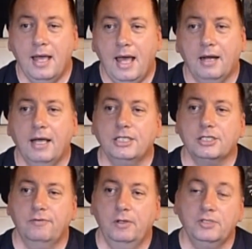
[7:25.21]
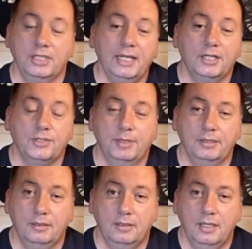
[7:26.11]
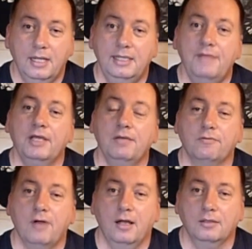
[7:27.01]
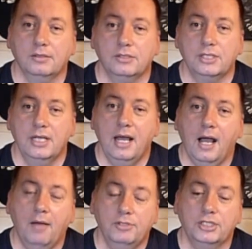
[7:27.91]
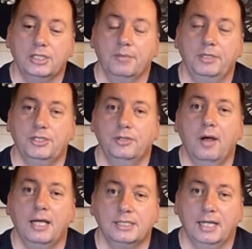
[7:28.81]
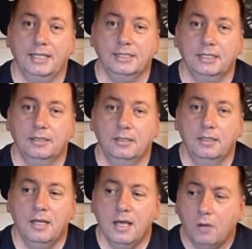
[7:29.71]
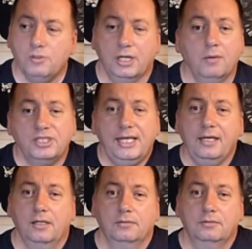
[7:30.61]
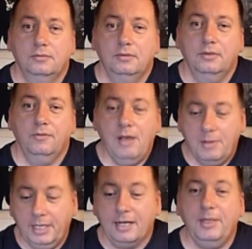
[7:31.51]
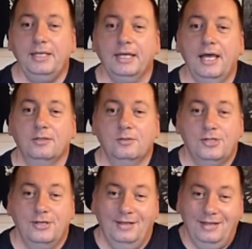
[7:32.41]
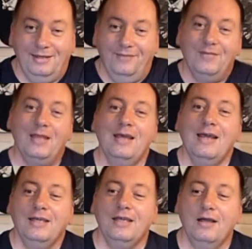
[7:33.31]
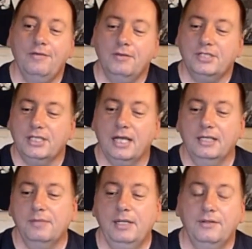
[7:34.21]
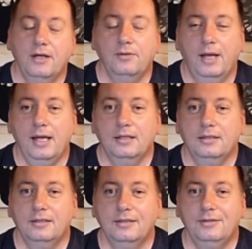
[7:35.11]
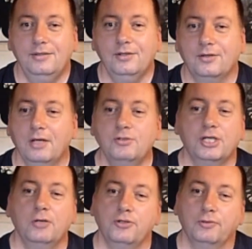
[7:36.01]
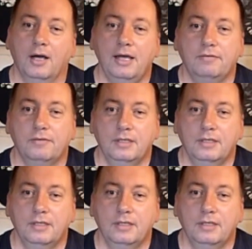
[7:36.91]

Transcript: And I just felt, as an Englishman living in France, I was just going to be too isolated. Also, I was single. Where am I going to meet the girls? You know, if you're stuck in the middle of nowhere, you've got no social life.